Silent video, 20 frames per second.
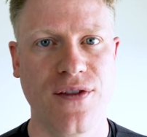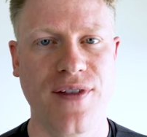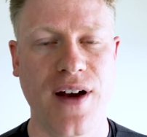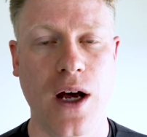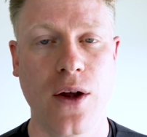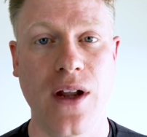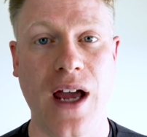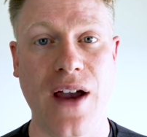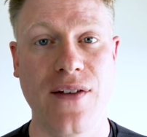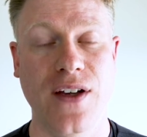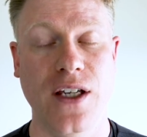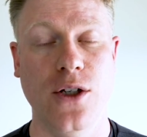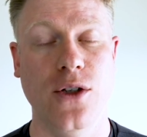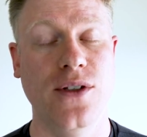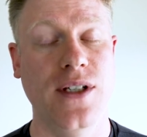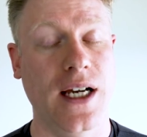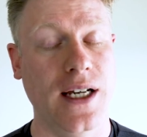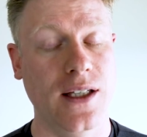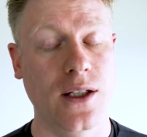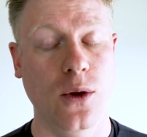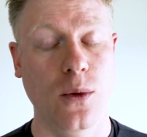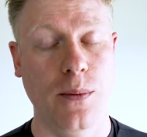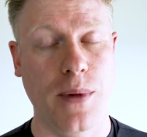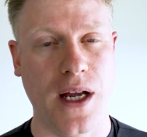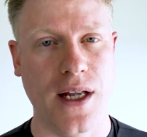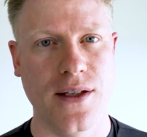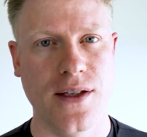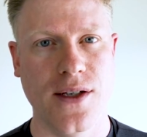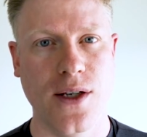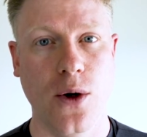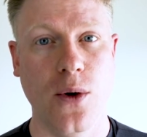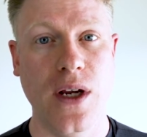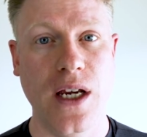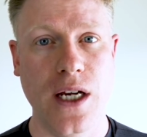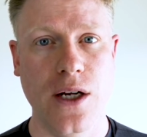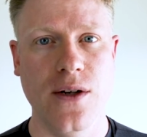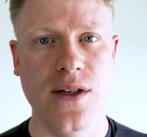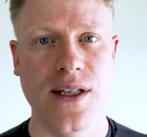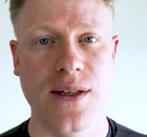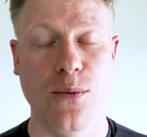you found having your tactical pen so
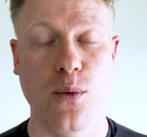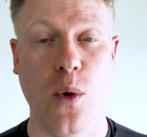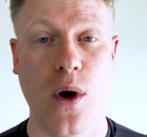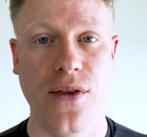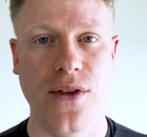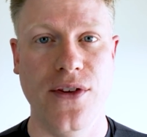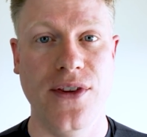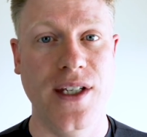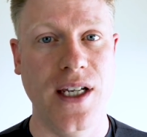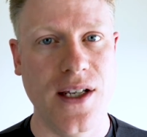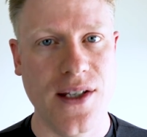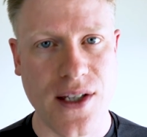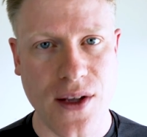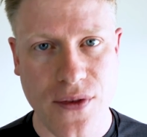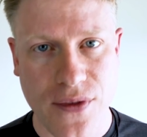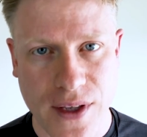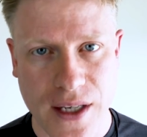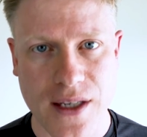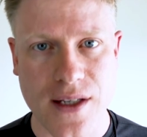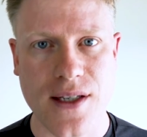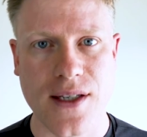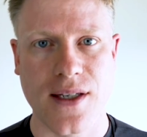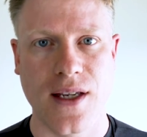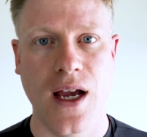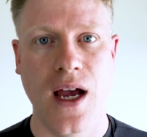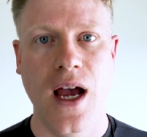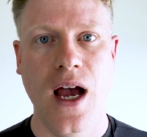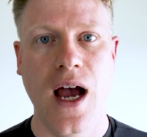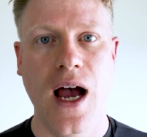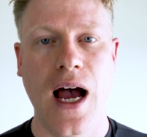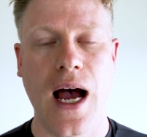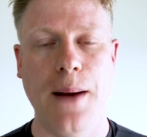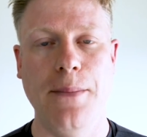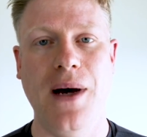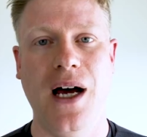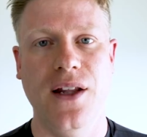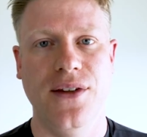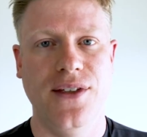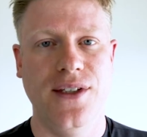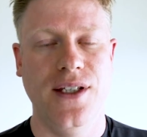here's what the TSA thinks
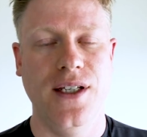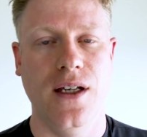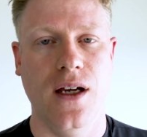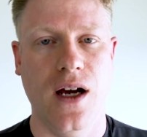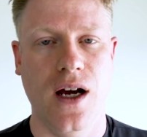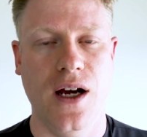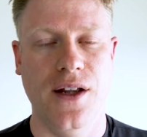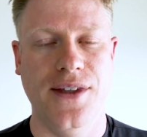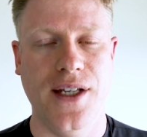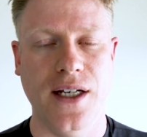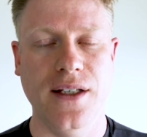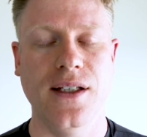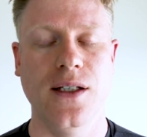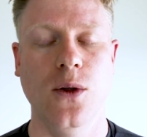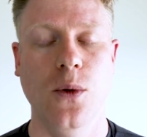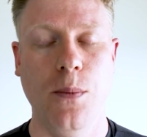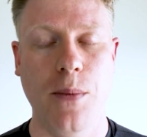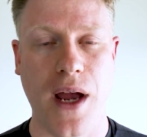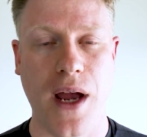about t uh, tactical